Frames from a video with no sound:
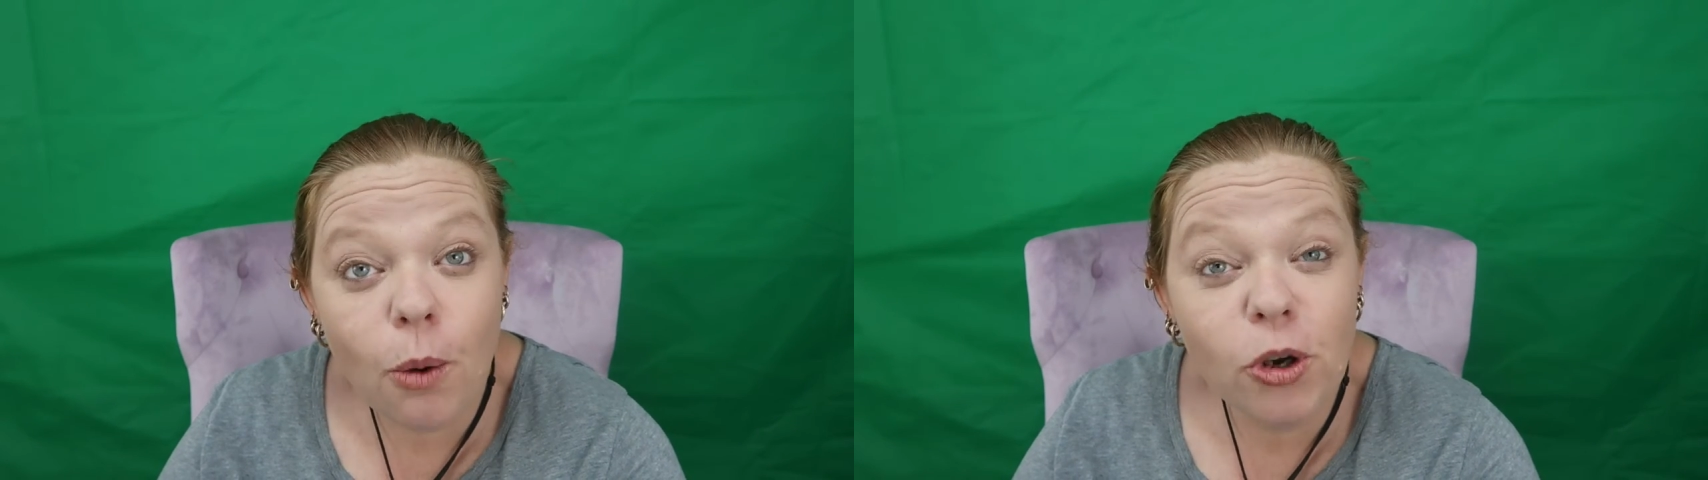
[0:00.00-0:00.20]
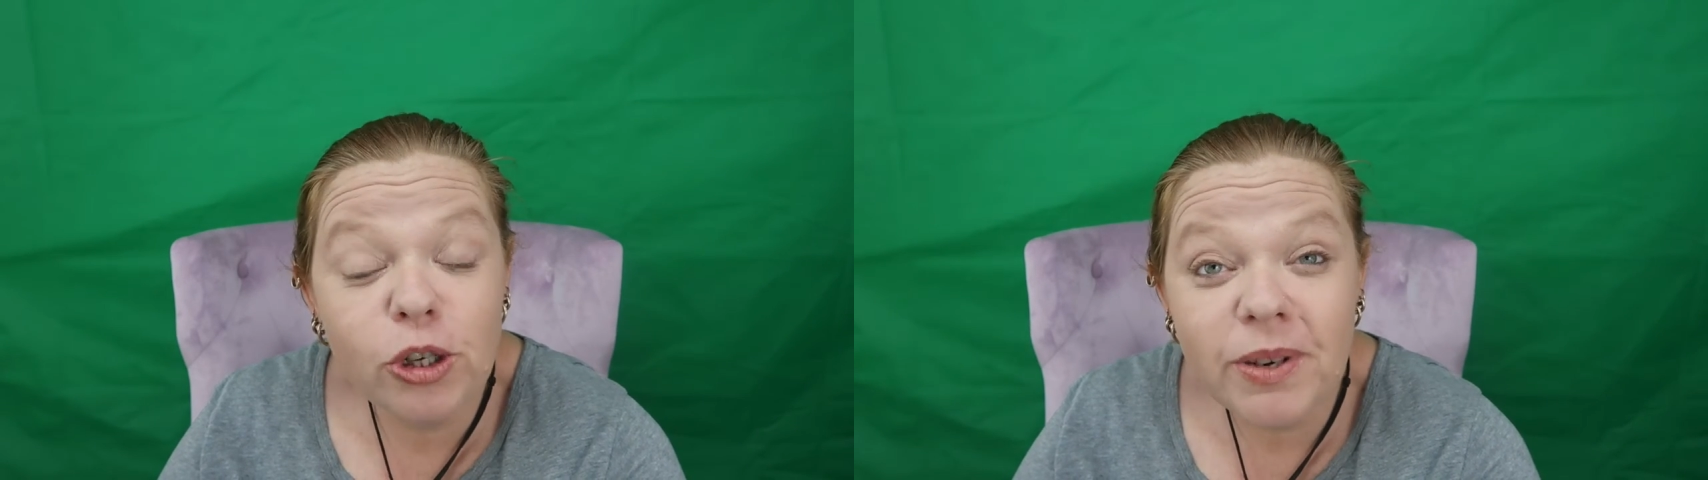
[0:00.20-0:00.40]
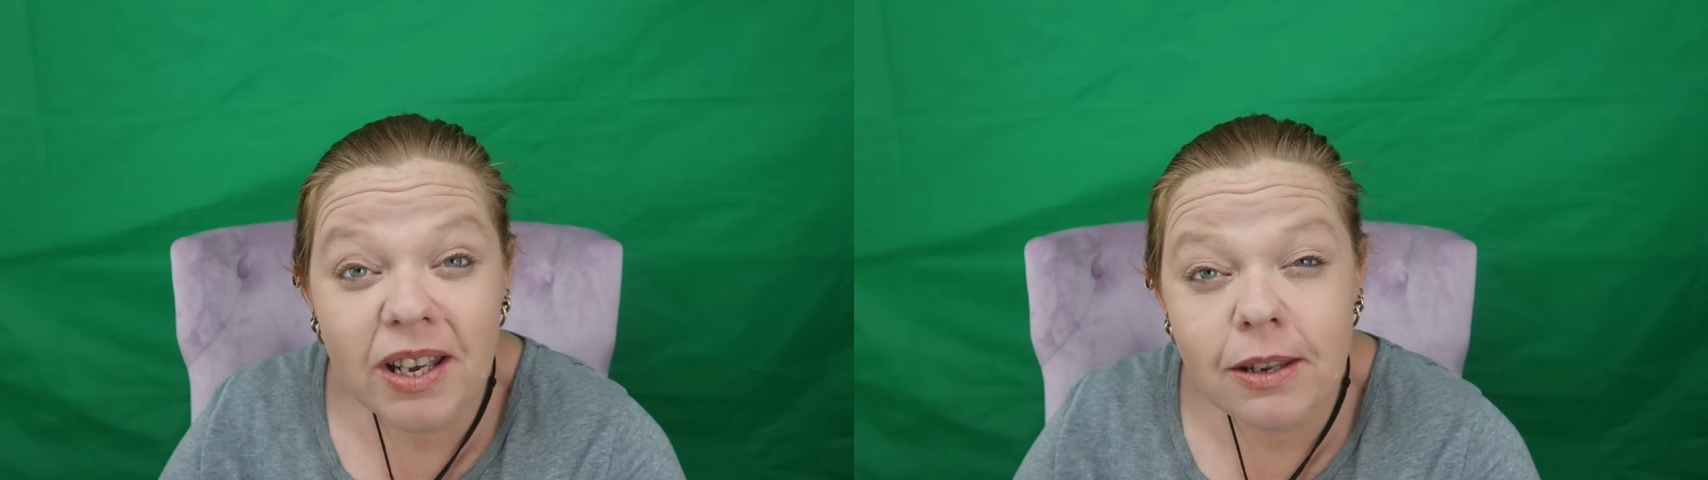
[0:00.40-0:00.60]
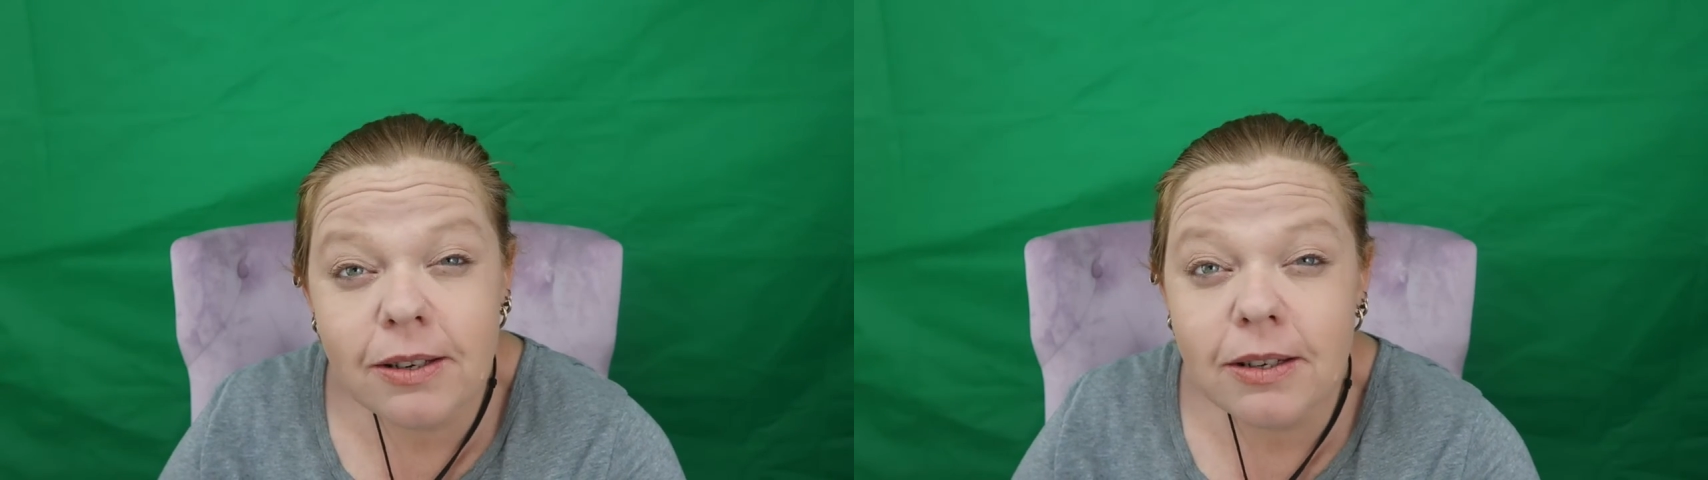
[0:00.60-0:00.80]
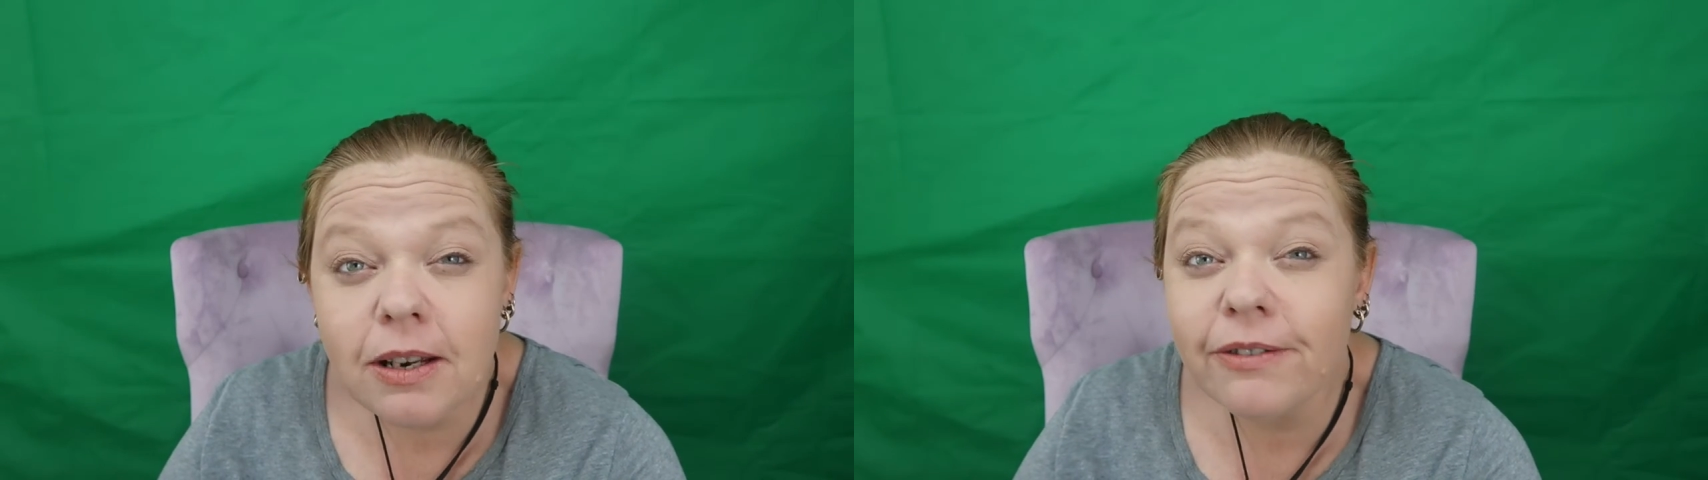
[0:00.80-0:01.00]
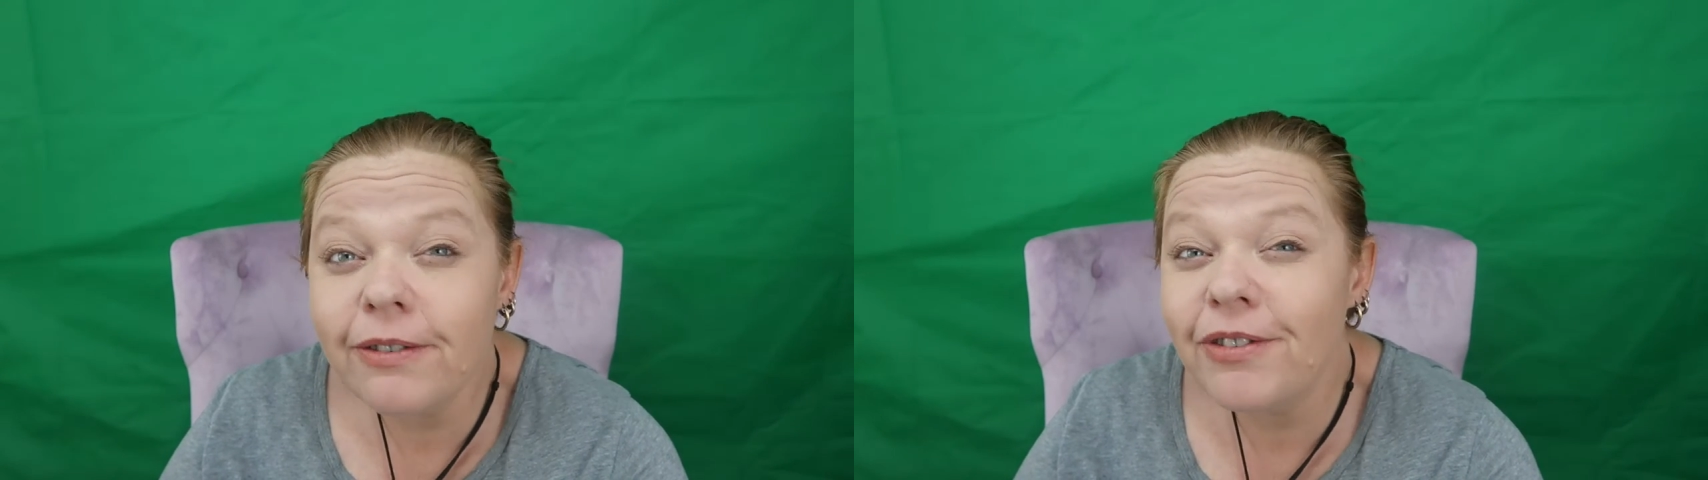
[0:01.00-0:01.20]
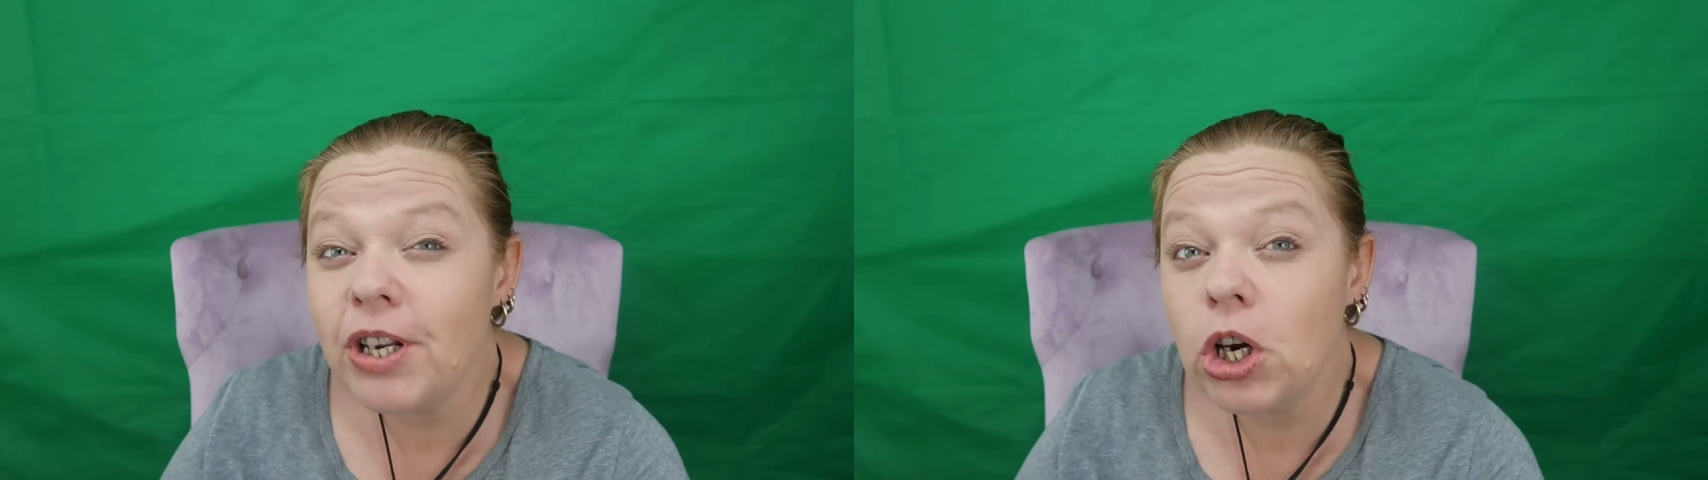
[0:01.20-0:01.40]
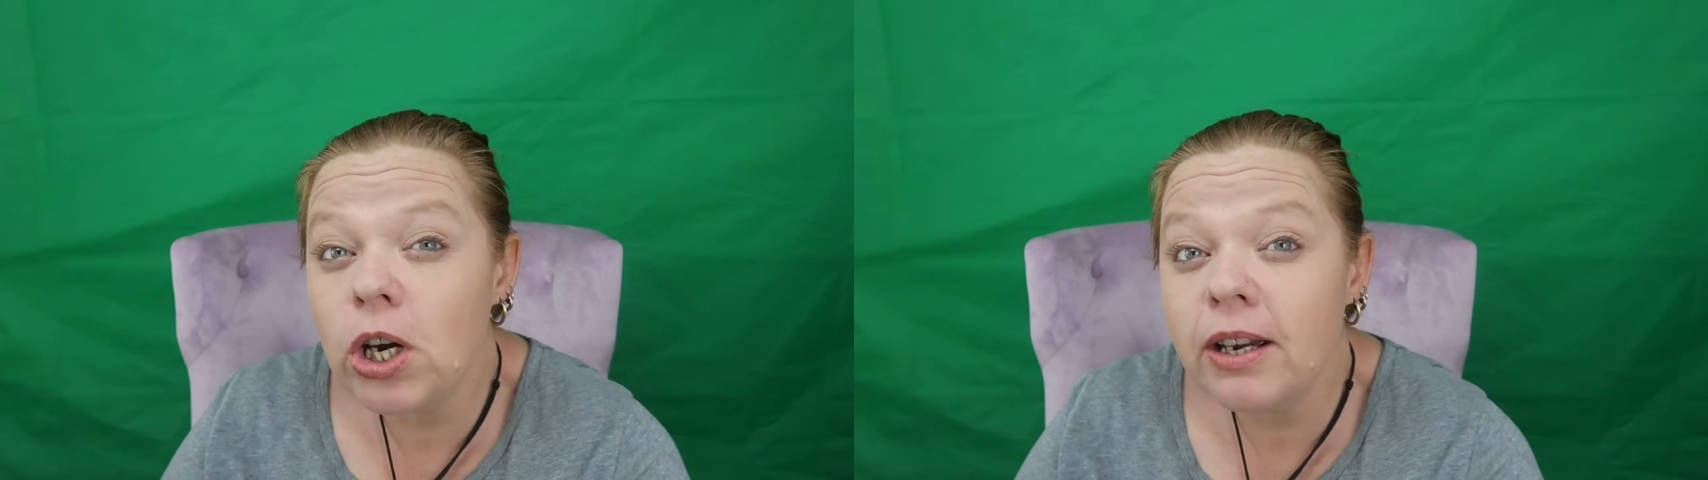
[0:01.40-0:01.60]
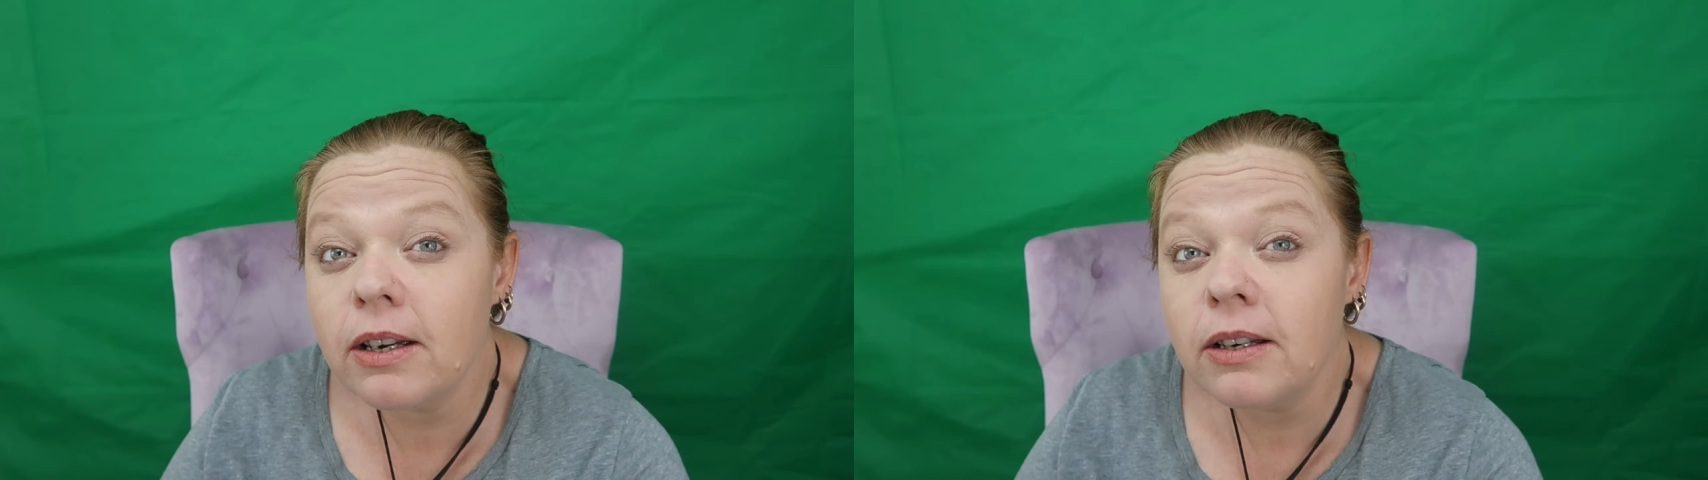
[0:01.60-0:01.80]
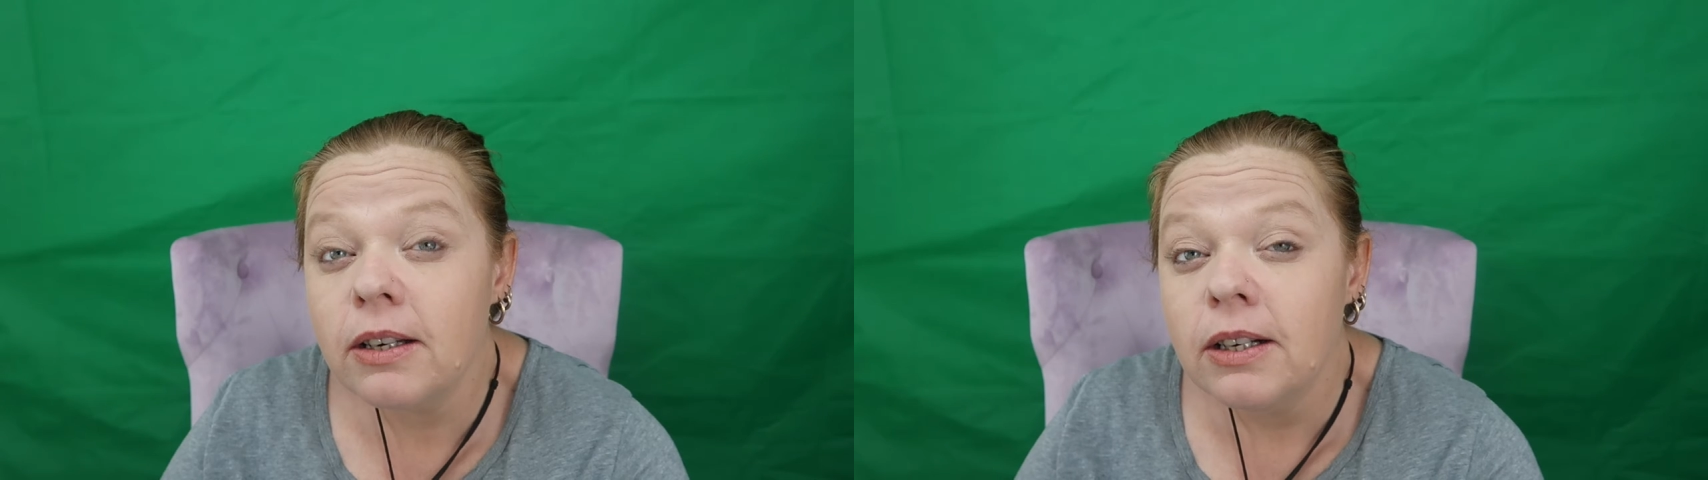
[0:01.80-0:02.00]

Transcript: and watch my other stuff if you like